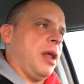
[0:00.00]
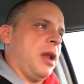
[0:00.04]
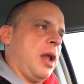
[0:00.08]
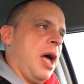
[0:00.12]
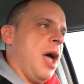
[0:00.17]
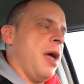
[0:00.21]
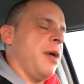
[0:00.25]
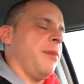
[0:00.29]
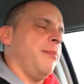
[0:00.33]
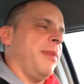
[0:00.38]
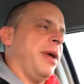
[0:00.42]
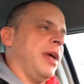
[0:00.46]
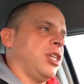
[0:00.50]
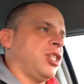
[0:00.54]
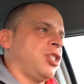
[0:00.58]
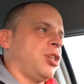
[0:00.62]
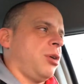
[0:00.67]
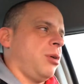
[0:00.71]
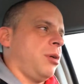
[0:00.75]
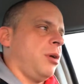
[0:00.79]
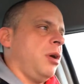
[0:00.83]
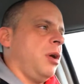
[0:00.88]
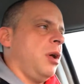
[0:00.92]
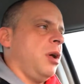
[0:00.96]
And I make
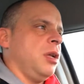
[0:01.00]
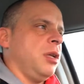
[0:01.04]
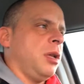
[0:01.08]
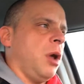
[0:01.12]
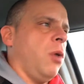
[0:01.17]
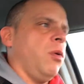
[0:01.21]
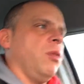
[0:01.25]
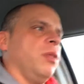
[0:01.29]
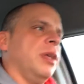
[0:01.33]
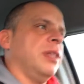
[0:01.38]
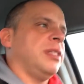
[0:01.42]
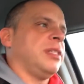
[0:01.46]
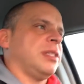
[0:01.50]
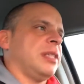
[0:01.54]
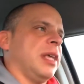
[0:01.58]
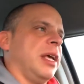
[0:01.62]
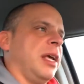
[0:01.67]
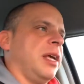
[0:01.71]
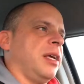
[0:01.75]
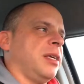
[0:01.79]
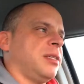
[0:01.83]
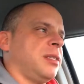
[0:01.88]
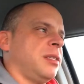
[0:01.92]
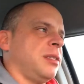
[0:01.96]
sure, don't list
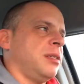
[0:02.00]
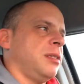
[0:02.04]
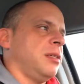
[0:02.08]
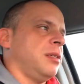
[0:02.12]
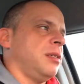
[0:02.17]
things